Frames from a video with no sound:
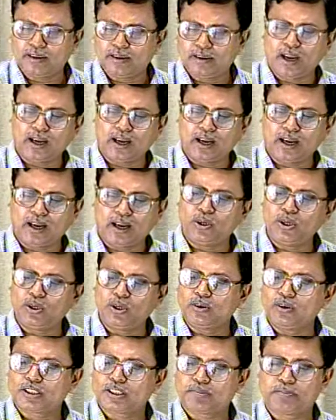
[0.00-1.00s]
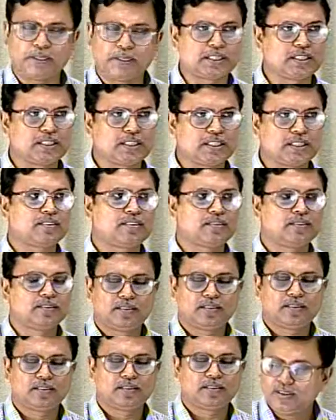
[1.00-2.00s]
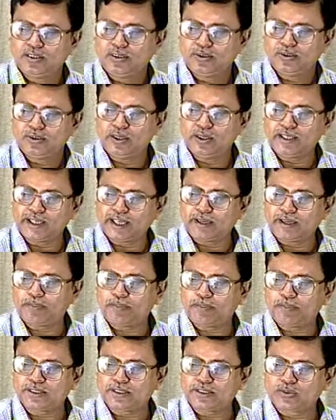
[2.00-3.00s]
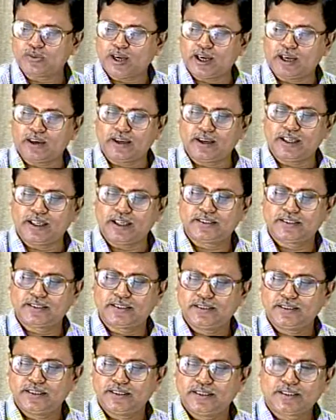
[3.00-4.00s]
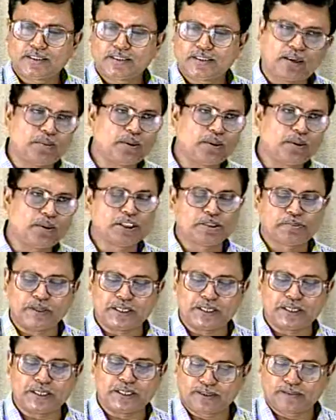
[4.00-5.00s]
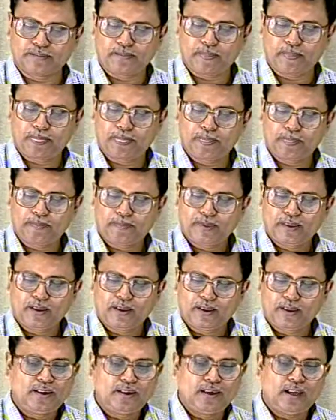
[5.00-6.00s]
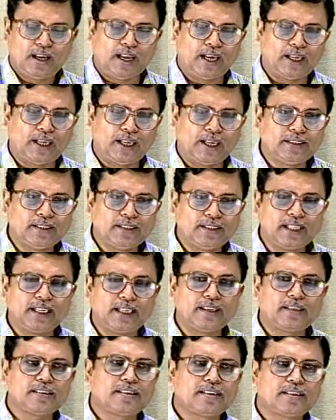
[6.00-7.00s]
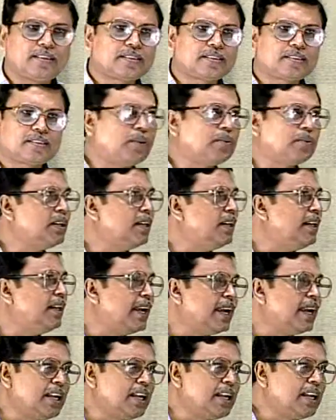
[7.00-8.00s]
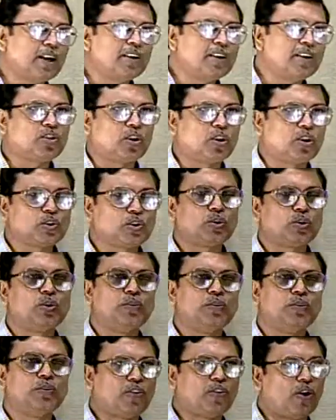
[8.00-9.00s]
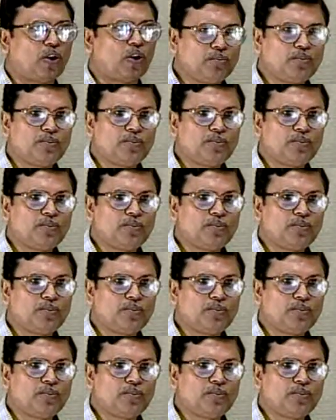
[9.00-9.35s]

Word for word: and molecular species will take place to ionize some of these species and there some of the negative ions also will be formed